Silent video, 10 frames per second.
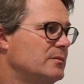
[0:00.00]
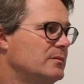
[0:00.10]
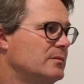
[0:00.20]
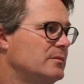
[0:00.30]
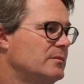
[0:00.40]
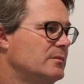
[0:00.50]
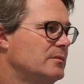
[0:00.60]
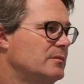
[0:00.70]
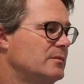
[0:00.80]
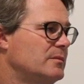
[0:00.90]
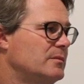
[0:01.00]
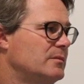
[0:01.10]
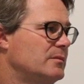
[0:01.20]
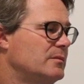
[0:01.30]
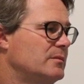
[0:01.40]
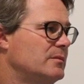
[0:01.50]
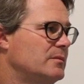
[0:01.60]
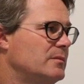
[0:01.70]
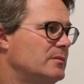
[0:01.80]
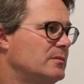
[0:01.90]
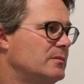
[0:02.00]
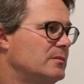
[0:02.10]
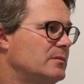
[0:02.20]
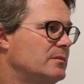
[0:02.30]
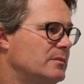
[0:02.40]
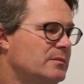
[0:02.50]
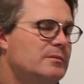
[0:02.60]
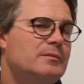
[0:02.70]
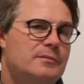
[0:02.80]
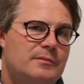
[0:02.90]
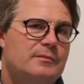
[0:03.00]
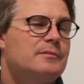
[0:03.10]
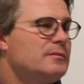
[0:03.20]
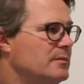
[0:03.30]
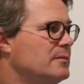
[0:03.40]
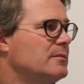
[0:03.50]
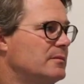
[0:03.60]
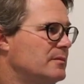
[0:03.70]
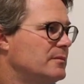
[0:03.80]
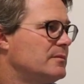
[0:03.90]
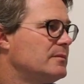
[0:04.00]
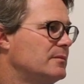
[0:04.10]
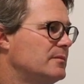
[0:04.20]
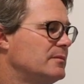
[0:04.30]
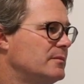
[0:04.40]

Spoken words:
(not speaking)